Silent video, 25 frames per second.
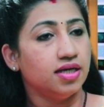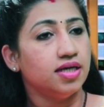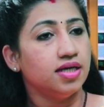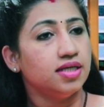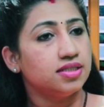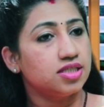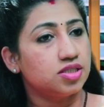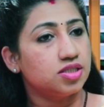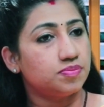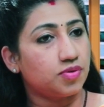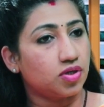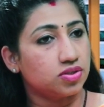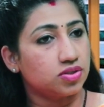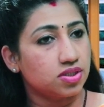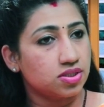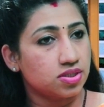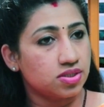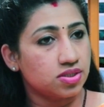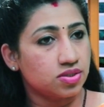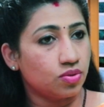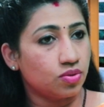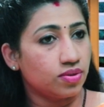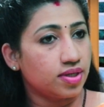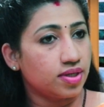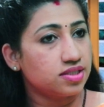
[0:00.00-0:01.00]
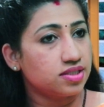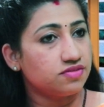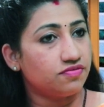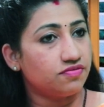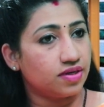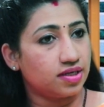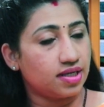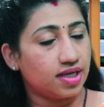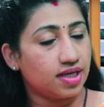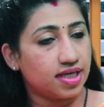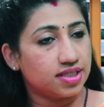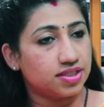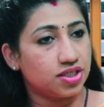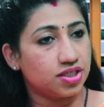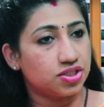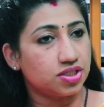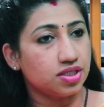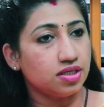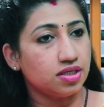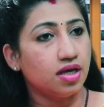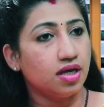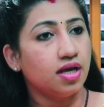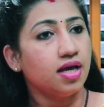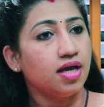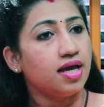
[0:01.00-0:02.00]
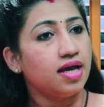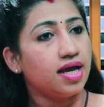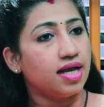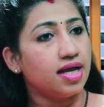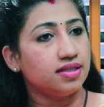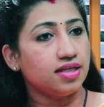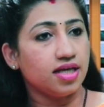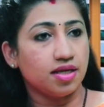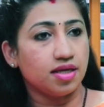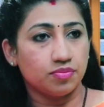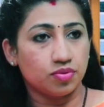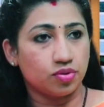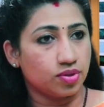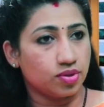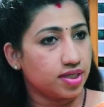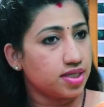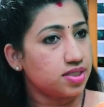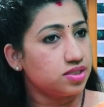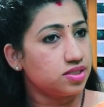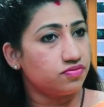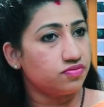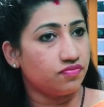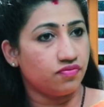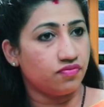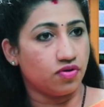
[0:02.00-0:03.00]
This process is known as fertilization and the embryo gets